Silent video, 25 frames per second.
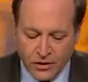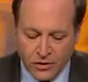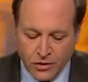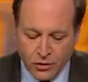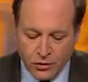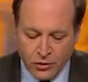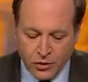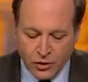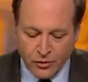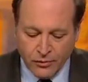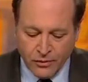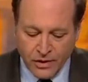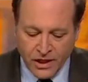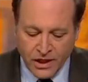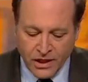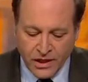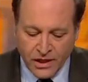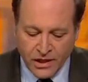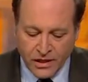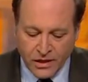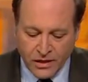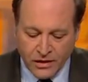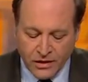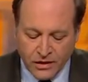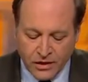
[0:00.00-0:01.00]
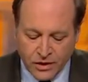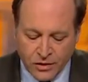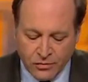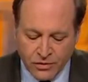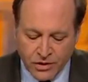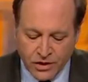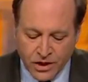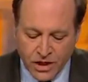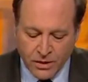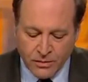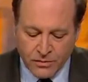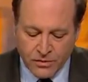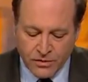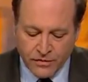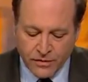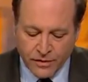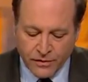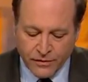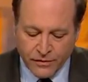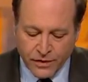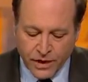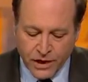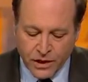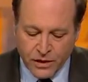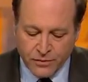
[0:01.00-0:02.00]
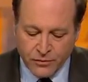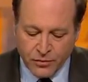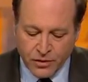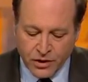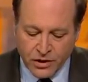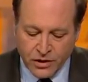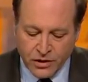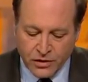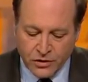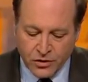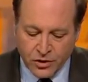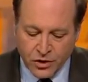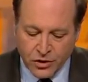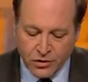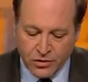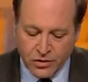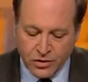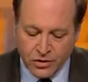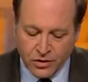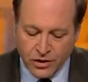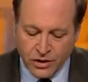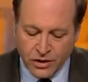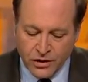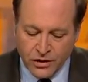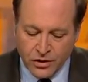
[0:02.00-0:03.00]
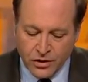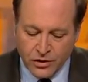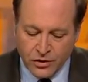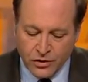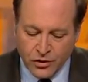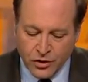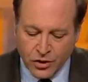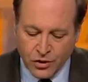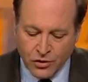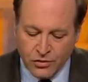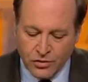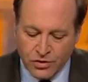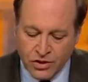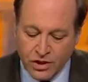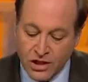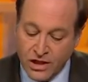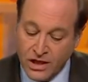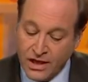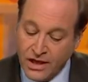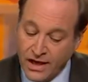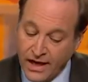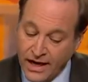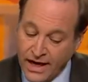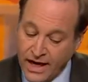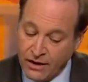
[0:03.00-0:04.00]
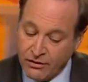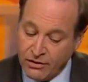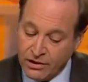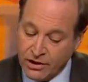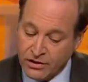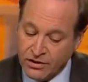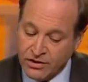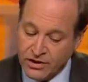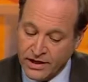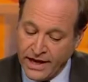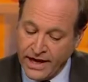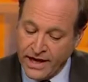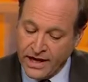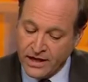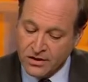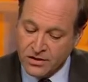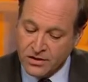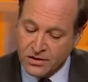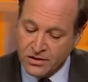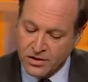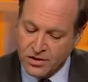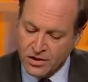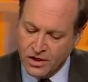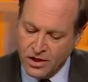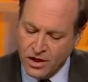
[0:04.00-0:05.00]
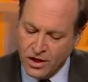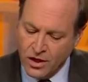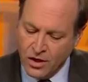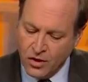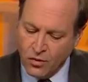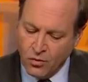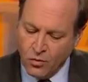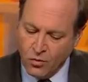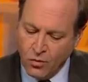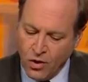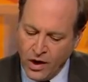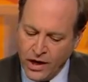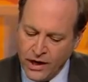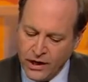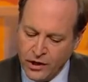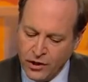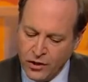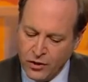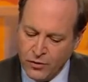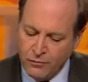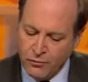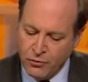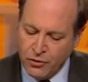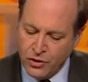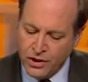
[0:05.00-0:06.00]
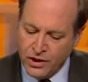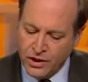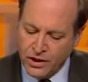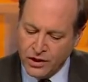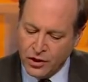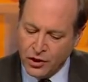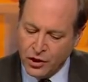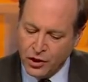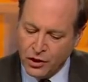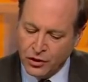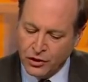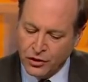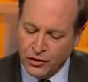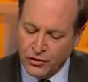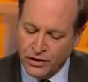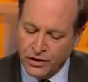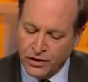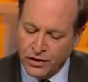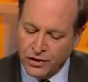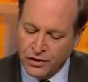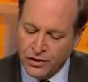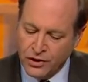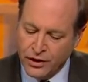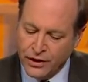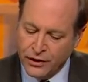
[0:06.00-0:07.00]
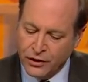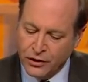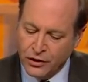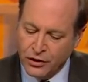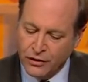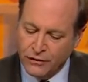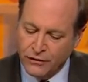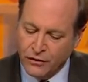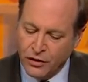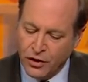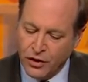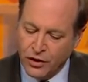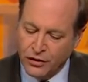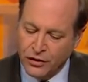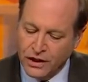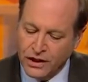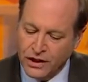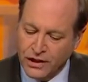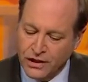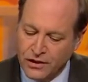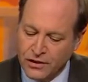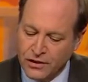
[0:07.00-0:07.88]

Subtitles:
social media. This one comes from Facebook. Jocelyn Josie Harris asks, why do you put a color in the title of all the